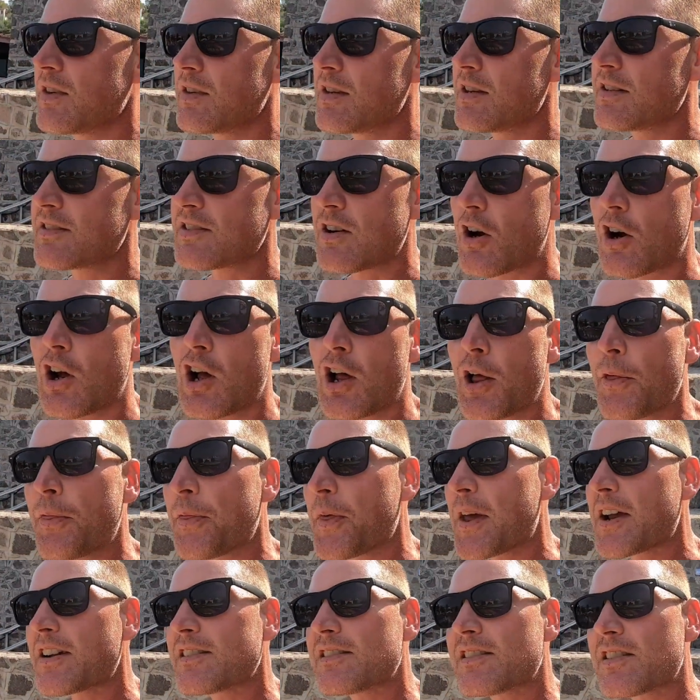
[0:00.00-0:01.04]
These are all
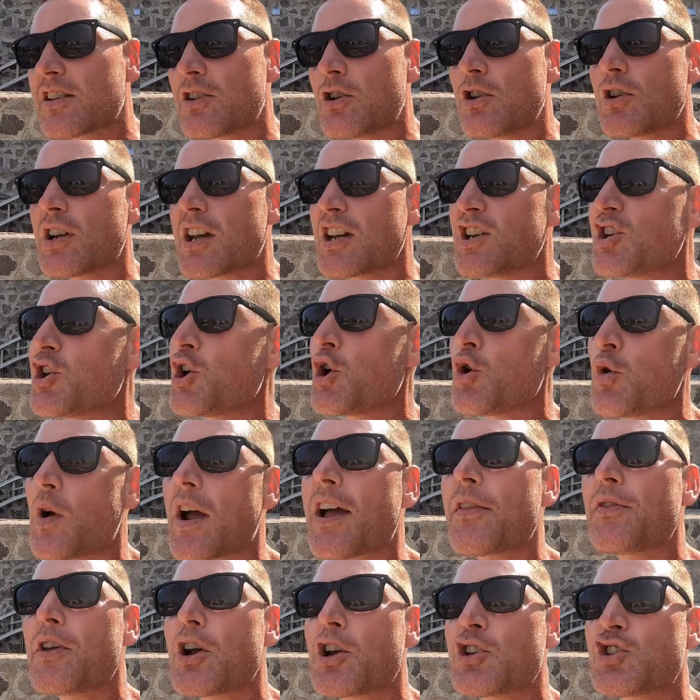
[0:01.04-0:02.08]
things that you can do,
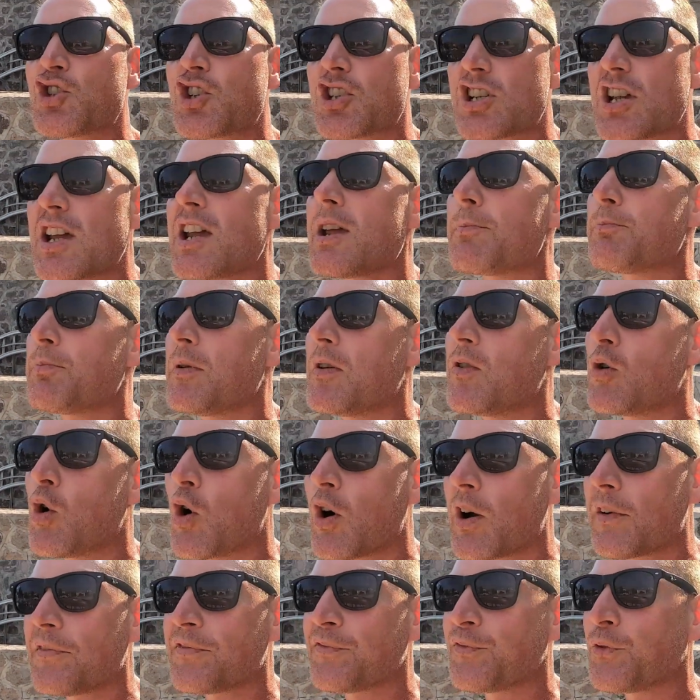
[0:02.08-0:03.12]
and they're cheap
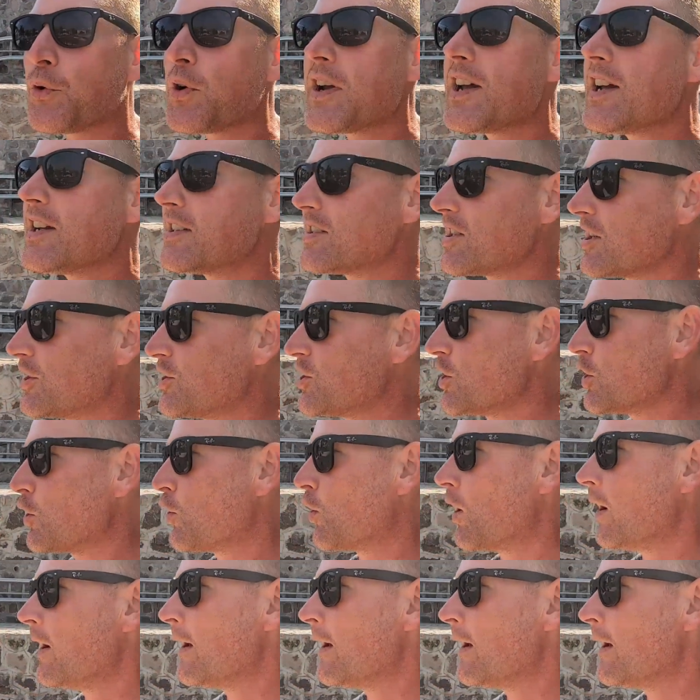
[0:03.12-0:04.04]
or free to do.